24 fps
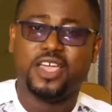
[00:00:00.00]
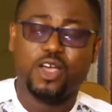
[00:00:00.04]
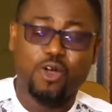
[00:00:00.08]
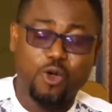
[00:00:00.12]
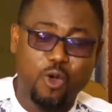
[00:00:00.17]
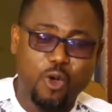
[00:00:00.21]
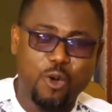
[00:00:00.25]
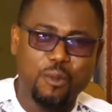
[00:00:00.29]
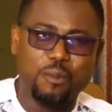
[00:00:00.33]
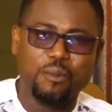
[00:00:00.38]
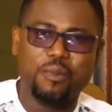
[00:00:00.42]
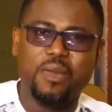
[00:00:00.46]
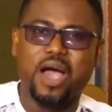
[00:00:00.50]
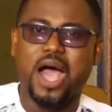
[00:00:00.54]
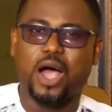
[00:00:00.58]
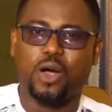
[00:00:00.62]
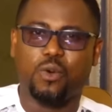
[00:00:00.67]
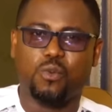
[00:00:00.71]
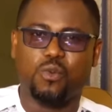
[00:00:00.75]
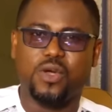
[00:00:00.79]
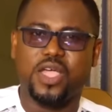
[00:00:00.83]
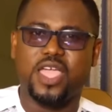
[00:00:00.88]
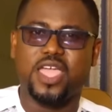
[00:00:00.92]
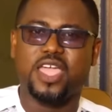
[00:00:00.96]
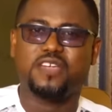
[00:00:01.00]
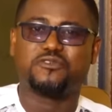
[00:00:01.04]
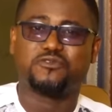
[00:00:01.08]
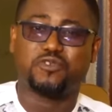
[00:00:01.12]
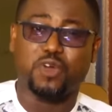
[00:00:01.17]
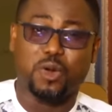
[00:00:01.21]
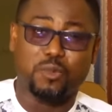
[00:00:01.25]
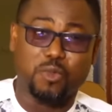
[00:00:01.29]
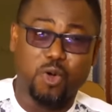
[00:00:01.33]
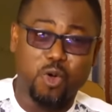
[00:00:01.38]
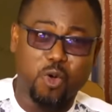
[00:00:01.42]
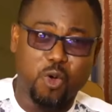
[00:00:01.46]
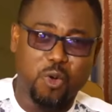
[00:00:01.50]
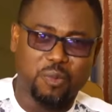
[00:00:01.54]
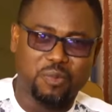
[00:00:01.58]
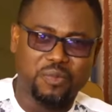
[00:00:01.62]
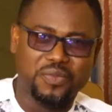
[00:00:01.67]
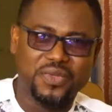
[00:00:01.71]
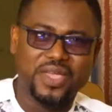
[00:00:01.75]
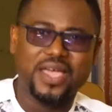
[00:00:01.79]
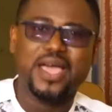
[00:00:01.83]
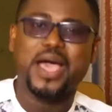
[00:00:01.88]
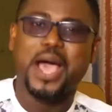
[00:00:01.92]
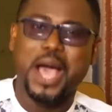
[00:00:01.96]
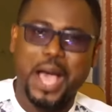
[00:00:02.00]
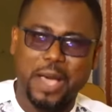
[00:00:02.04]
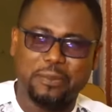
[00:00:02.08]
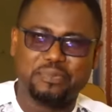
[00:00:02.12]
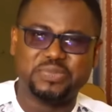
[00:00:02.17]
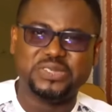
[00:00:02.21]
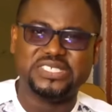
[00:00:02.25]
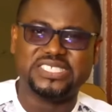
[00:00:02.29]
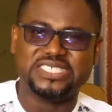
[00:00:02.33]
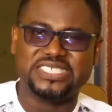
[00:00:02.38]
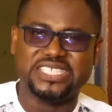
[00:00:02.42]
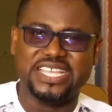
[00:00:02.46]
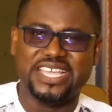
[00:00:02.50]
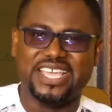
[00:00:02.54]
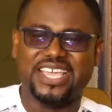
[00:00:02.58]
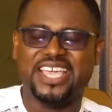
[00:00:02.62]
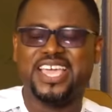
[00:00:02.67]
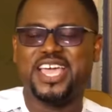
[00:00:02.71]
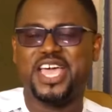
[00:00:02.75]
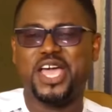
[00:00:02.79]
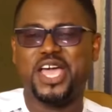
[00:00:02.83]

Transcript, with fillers: home away from home happy stay